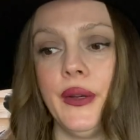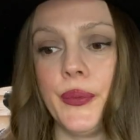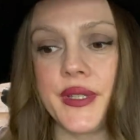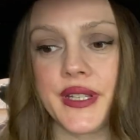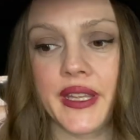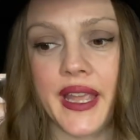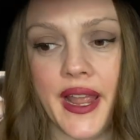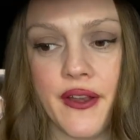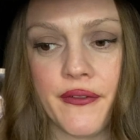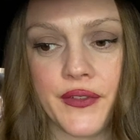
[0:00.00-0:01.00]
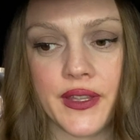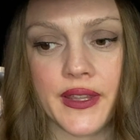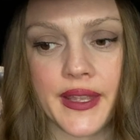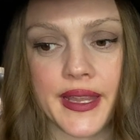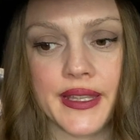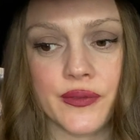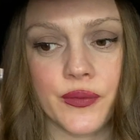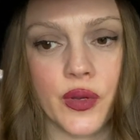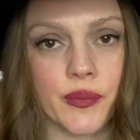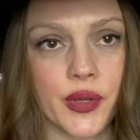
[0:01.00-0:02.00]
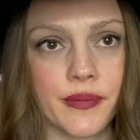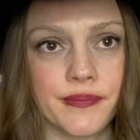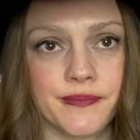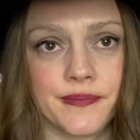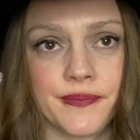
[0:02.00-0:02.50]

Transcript: which I kind of feel like is rock bottom.